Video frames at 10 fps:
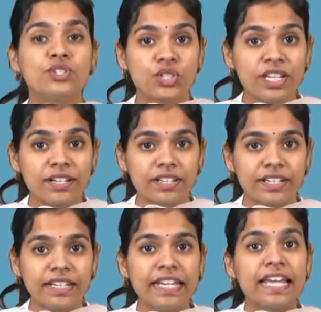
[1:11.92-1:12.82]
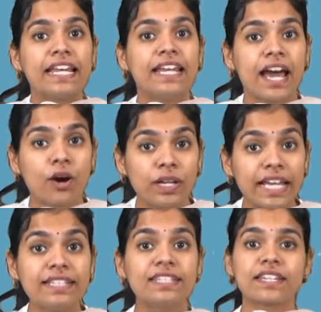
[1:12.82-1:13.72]
Children, now
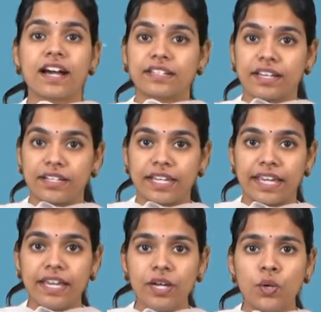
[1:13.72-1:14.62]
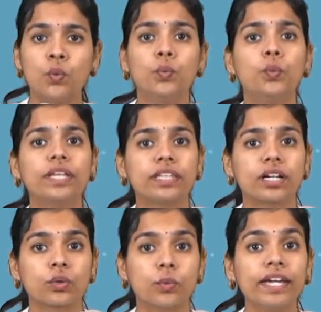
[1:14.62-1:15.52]
let's start our day with
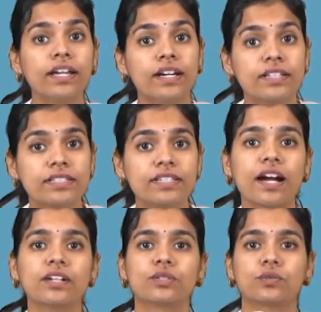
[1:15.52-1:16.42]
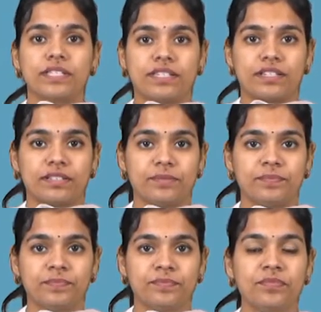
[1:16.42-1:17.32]
a quick tongue twister.
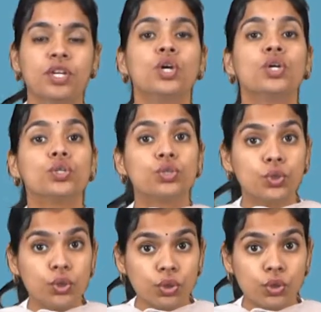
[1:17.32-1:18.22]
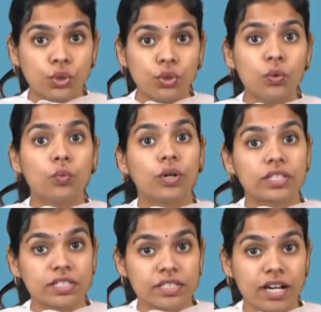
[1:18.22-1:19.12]
Do you know
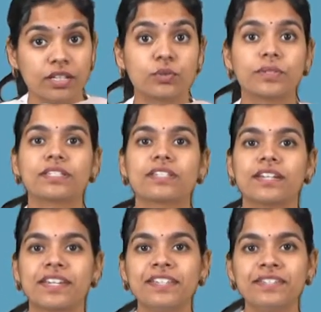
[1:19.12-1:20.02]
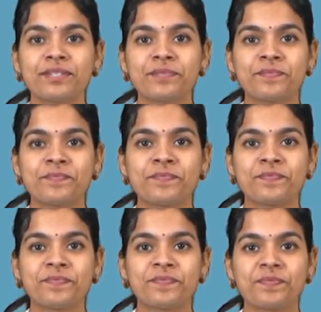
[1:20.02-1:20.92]
what a tongue twister is?
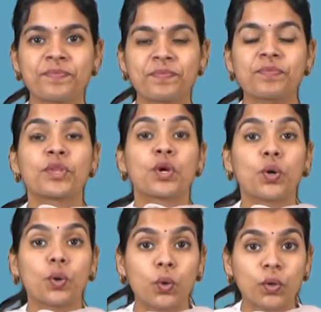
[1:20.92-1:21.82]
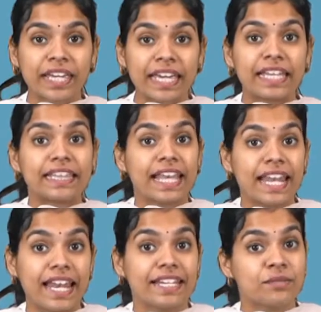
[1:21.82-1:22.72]
Okay,
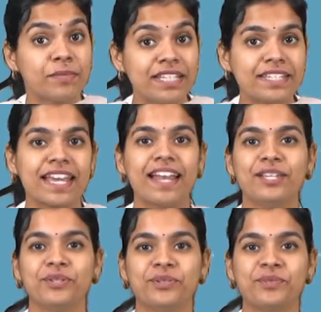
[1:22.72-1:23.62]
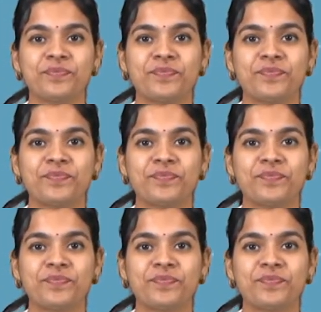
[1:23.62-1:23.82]
then let me tell you.